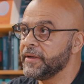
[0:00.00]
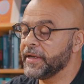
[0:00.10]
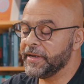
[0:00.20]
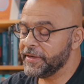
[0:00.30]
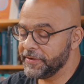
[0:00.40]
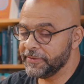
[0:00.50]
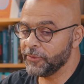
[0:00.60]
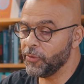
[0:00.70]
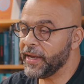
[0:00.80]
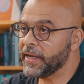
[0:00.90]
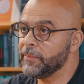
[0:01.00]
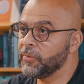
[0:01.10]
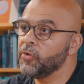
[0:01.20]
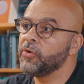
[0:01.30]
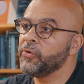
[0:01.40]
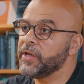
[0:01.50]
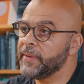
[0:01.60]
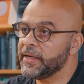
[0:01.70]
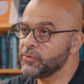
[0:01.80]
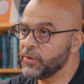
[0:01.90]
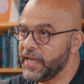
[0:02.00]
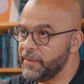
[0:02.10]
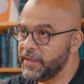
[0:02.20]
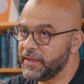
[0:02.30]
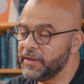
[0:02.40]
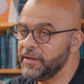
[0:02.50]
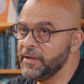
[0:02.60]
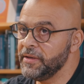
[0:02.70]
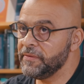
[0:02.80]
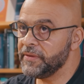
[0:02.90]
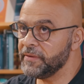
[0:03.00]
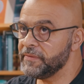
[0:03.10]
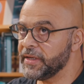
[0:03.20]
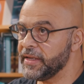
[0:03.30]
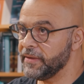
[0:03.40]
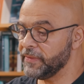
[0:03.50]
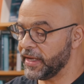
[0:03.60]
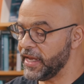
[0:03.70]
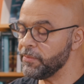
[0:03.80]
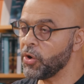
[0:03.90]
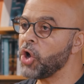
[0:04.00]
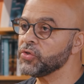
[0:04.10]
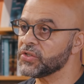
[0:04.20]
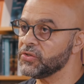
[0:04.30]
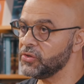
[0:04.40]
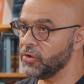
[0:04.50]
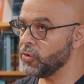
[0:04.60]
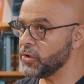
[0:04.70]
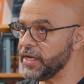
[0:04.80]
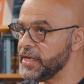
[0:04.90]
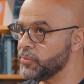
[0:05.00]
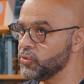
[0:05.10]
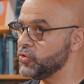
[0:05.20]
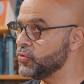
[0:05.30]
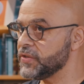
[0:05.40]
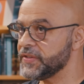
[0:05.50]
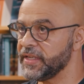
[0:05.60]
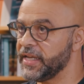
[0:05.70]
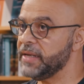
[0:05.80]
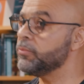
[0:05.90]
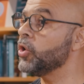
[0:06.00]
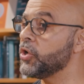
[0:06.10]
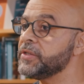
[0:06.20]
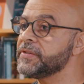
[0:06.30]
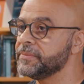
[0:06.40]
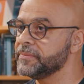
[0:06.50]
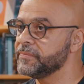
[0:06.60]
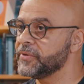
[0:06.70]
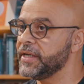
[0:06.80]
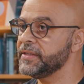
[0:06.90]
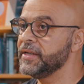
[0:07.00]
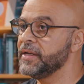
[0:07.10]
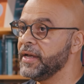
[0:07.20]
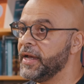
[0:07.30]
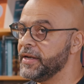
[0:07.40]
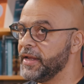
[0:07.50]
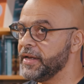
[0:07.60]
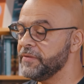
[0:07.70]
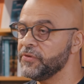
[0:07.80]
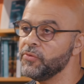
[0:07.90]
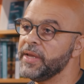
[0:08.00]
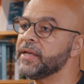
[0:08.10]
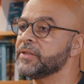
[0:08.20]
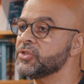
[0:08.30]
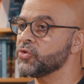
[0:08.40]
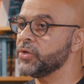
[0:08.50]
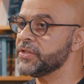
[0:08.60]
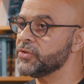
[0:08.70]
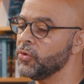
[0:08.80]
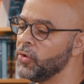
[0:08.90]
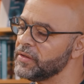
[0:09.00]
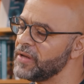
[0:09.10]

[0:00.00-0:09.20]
again, going back to gaming, the game console only produces the game world, right? And if you make a choice to go a